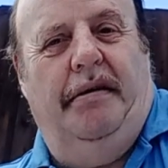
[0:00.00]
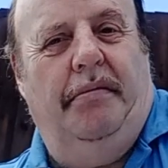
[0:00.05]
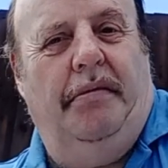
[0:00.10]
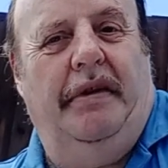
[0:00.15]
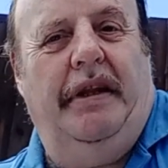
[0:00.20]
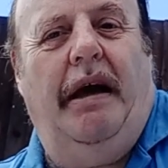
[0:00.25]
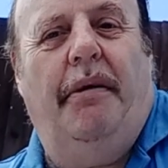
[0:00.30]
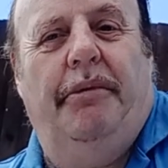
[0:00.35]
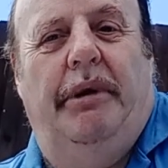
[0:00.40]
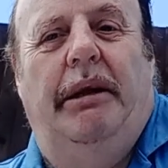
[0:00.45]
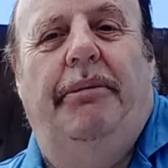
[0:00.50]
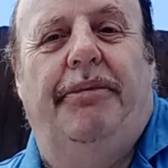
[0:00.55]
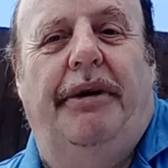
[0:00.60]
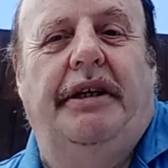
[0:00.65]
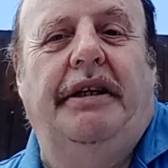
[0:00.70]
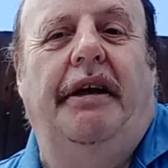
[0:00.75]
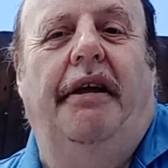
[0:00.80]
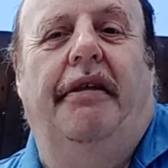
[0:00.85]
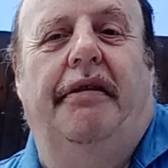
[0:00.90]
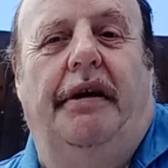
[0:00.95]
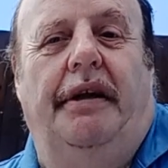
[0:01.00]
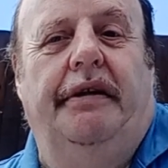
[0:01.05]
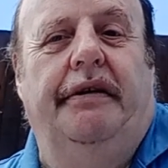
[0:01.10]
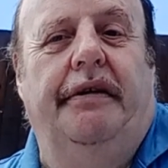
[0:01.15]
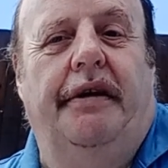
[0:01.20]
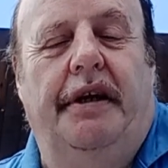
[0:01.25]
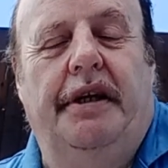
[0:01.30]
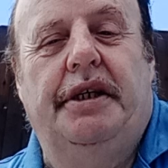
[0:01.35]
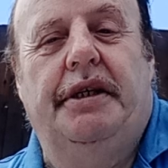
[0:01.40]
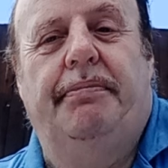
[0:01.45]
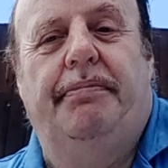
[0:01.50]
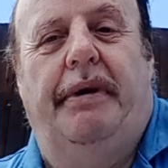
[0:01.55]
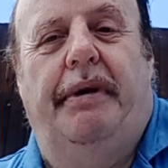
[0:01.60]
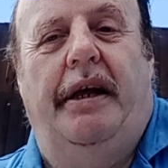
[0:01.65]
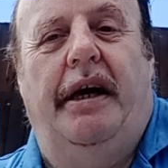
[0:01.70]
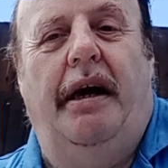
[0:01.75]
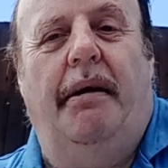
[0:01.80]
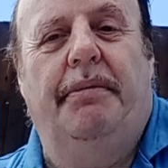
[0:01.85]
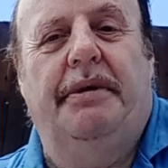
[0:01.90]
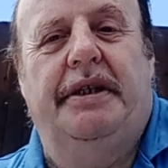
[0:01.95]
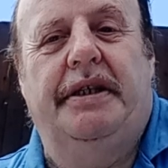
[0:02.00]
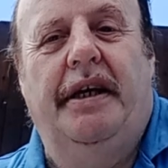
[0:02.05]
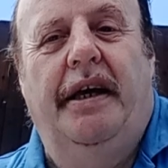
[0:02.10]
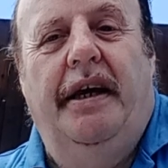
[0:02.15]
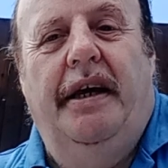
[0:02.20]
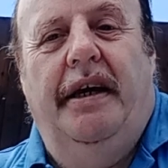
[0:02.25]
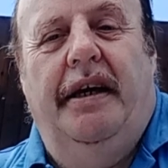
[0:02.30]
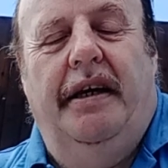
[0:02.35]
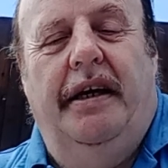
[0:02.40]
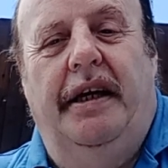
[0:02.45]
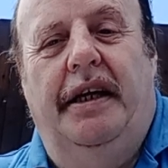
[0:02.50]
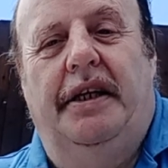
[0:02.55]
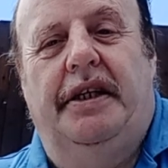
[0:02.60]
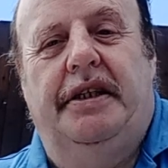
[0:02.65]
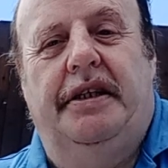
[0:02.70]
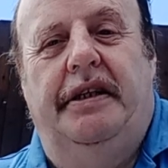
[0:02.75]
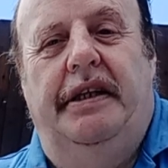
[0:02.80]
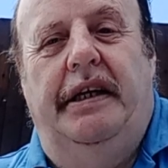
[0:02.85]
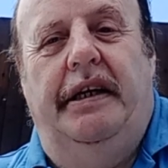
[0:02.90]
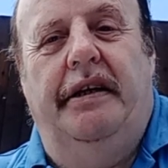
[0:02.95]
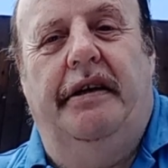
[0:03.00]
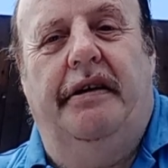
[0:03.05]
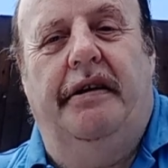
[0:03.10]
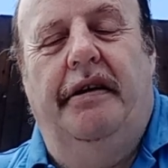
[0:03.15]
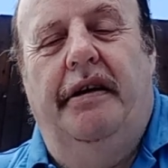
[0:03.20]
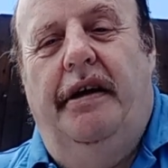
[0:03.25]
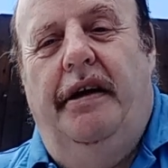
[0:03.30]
Well, that would be pretty thunderous. Perhaps it's their